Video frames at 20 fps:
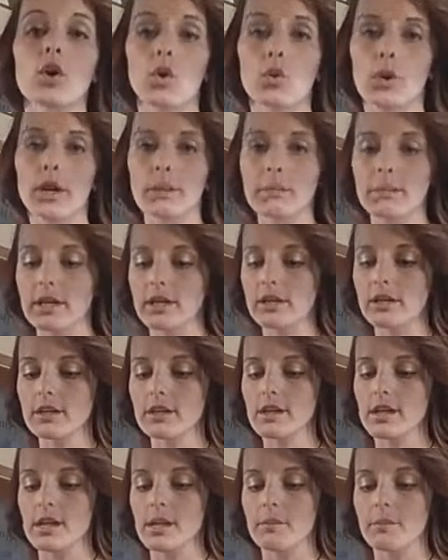
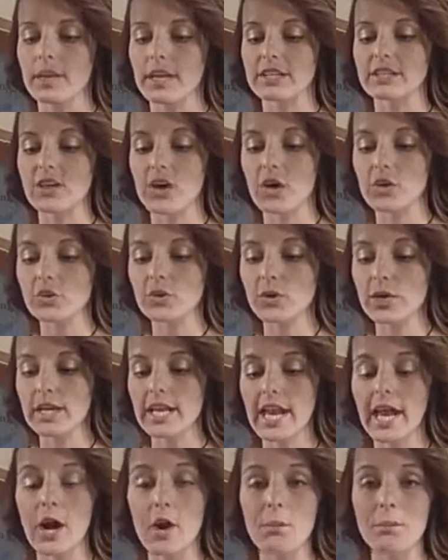creamier, but it's also
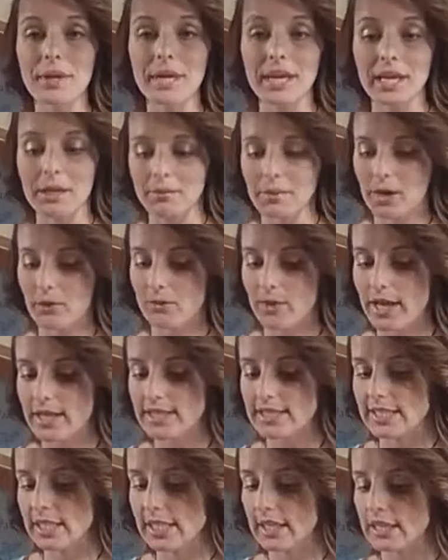gonna help me get my
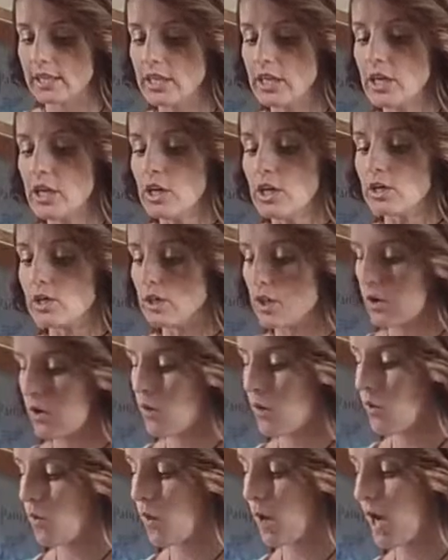reds in.
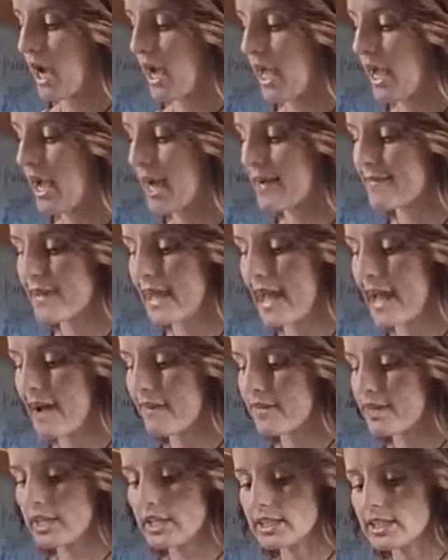So I have
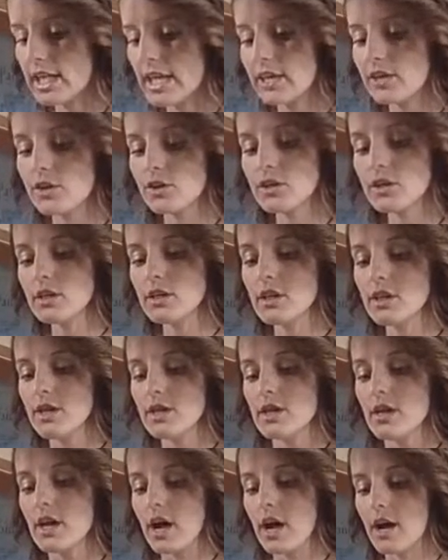1/2 a container
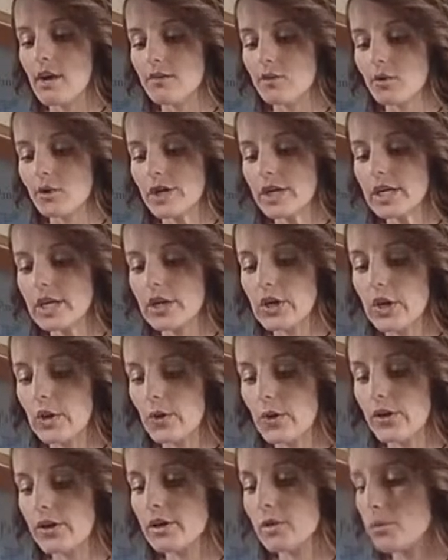of Greek
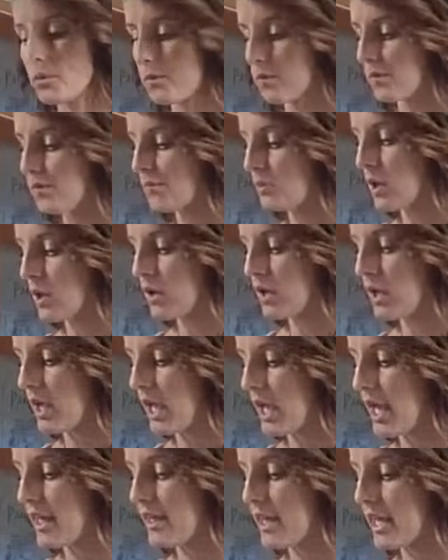yogurt,
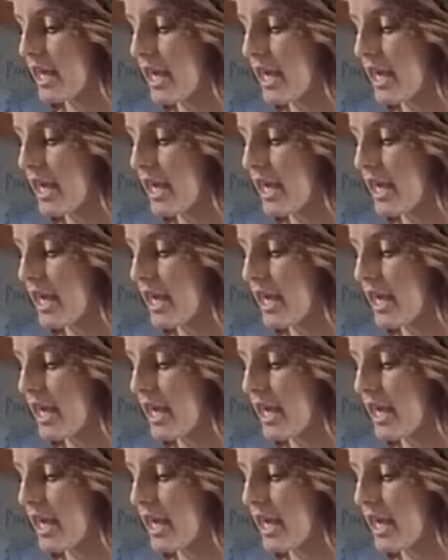and